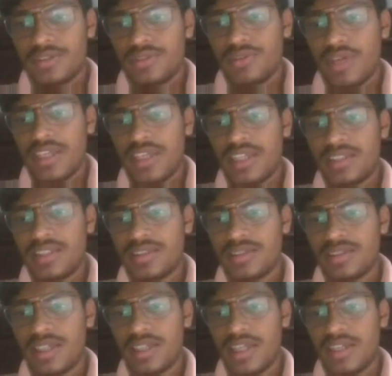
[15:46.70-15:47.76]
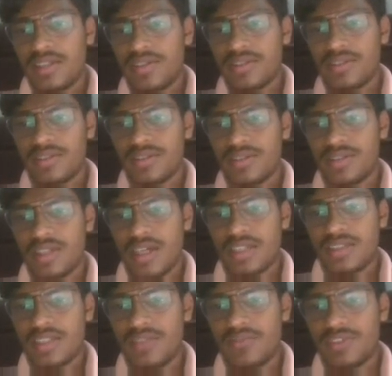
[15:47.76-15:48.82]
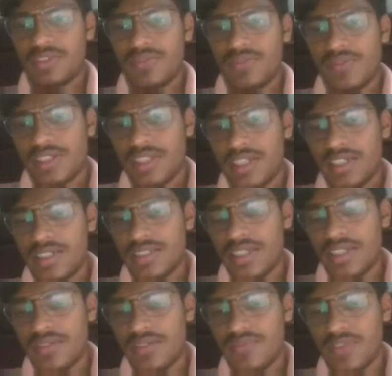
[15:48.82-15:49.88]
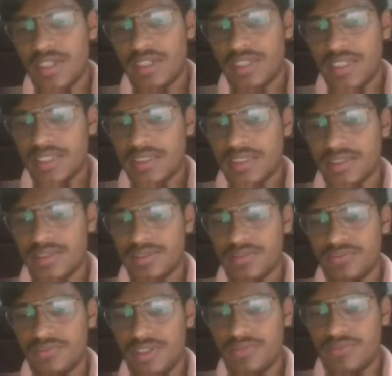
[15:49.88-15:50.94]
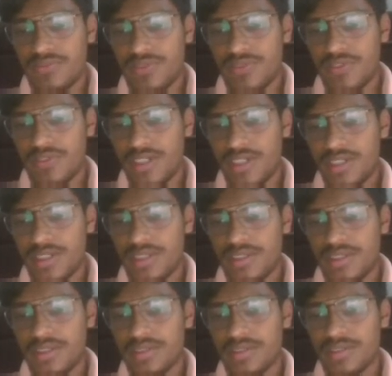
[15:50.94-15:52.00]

So I guess, and the answer which we will get is our final answer, which we want in,